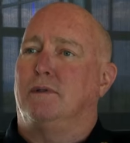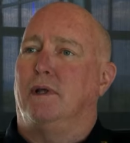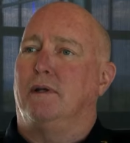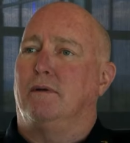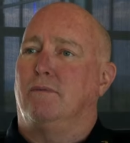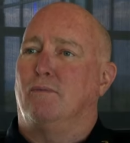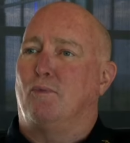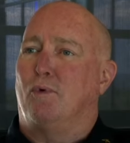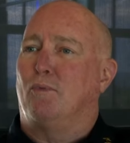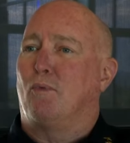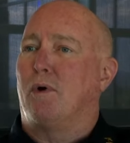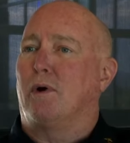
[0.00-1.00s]
that
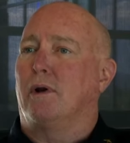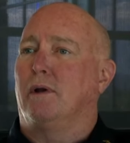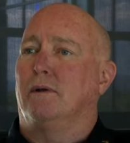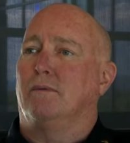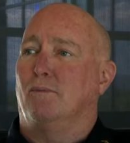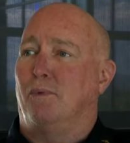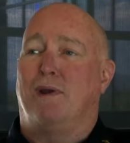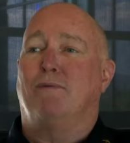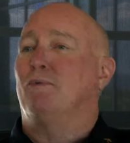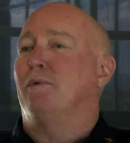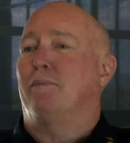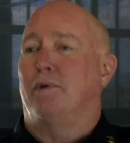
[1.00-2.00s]
would work
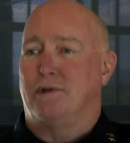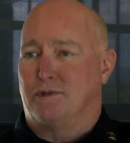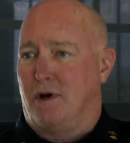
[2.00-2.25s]
even when police